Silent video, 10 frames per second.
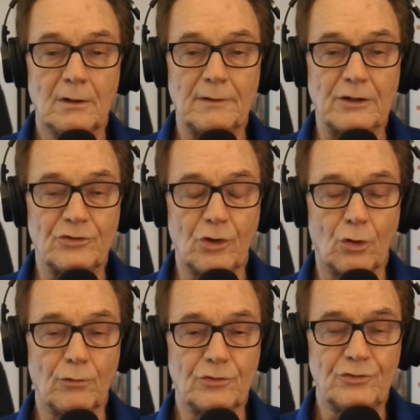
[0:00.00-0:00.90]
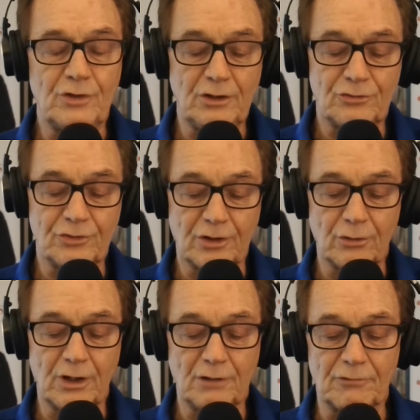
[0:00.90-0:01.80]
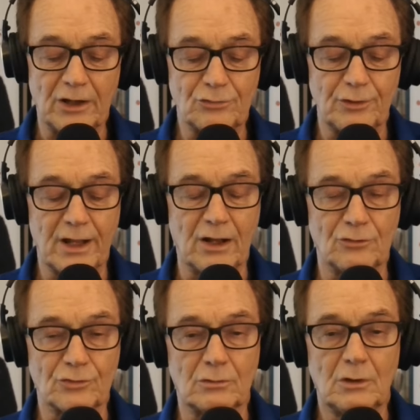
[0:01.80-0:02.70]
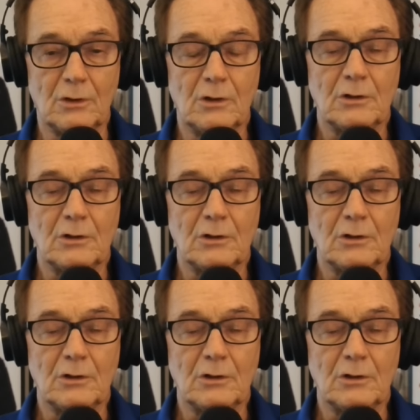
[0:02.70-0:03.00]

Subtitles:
that's the Overseas Security Advisory Council,